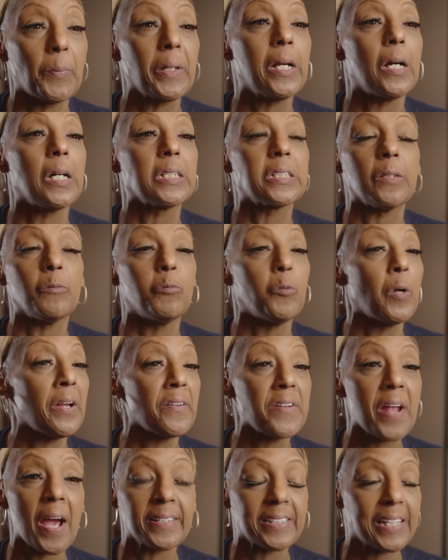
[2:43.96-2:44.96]
Because if
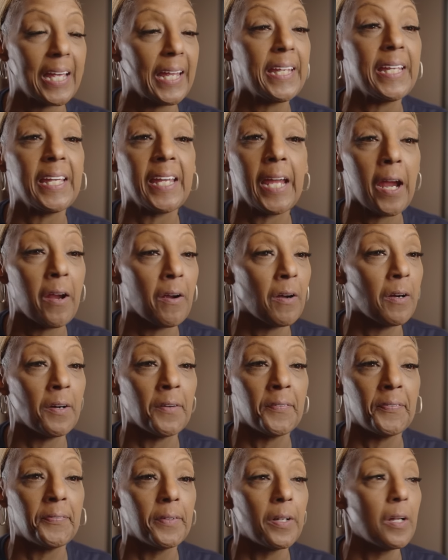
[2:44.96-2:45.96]
we're not taken care
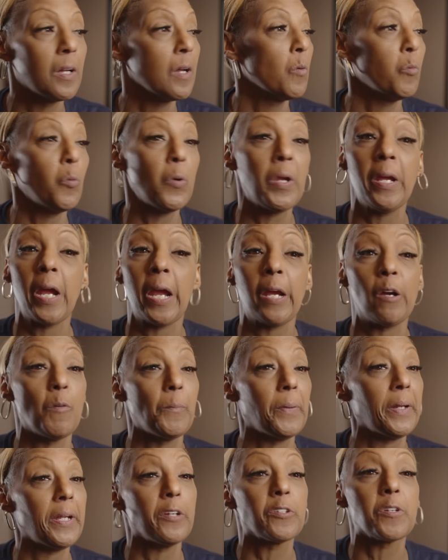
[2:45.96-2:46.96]
of, we ain't
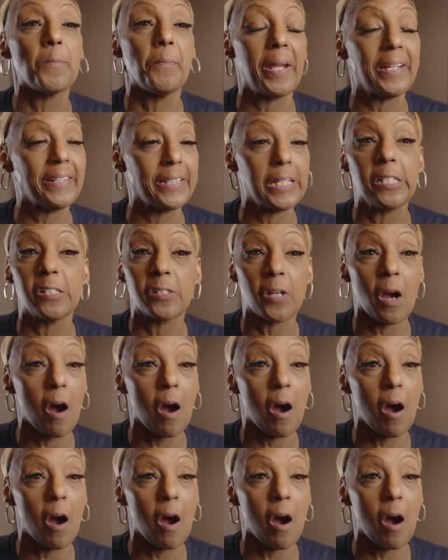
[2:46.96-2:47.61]
gonna be here to make these